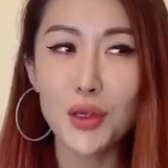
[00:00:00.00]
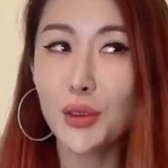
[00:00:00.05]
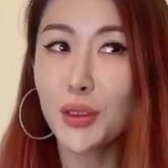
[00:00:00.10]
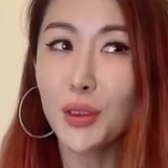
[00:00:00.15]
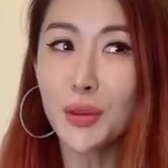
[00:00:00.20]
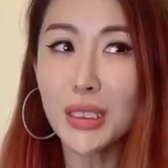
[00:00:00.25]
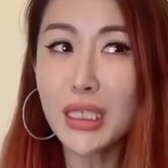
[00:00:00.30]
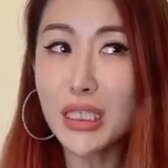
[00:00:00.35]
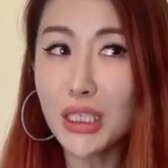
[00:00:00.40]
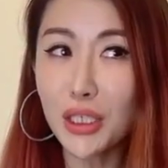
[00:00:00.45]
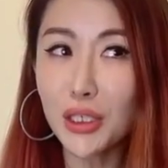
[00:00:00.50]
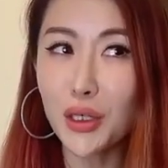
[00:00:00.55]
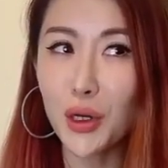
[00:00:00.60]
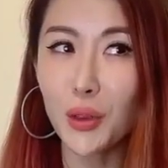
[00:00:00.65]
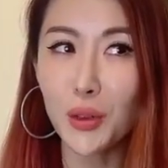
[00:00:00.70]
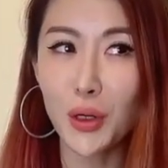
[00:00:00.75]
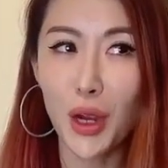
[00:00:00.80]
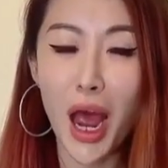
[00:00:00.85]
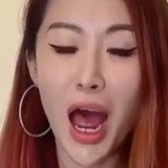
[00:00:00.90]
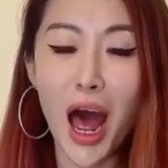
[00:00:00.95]
You don't need to
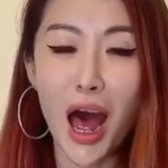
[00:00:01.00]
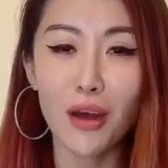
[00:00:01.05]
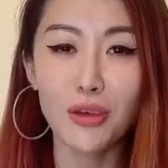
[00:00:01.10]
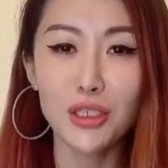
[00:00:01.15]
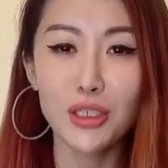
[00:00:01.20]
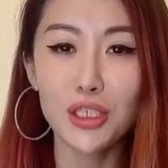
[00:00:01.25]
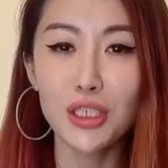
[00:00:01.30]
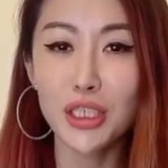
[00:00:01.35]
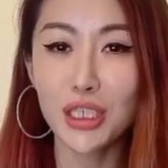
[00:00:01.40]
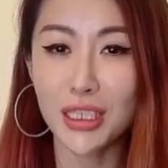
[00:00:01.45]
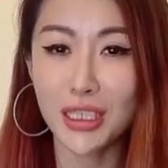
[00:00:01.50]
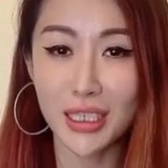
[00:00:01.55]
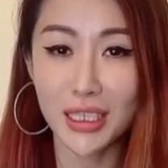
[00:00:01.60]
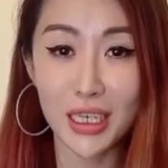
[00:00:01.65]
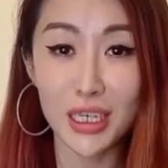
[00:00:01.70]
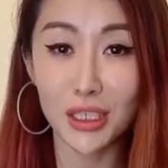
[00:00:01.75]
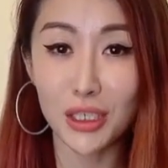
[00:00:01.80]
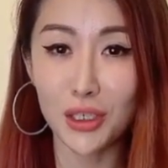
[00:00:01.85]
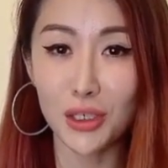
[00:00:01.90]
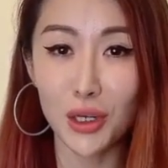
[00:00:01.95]
know the how, you just
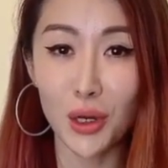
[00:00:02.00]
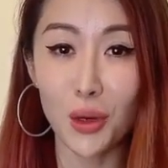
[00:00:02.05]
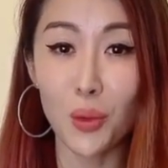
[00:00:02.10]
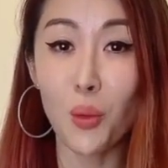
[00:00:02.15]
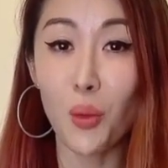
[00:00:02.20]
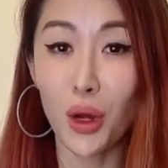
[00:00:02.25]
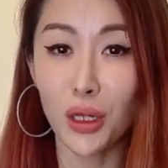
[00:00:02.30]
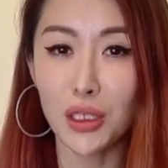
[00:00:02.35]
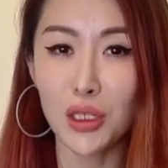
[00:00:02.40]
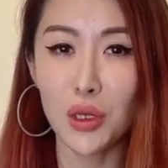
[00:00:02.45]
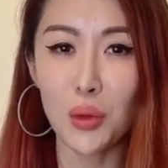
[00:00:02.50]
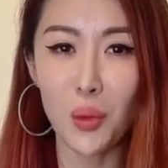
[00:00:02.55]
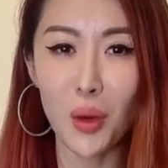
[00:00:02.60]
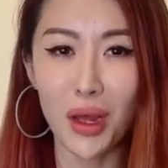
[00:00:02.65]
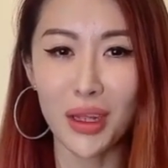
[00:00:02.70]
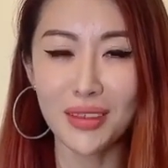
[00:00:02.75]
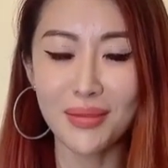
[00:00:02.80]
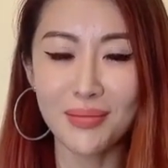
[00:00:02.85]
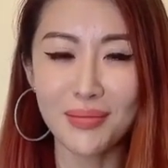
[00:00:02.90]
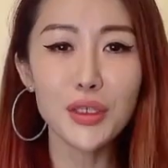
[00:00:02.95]
need to know what you
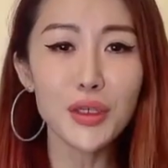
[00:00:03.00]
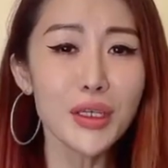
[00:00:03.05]
want.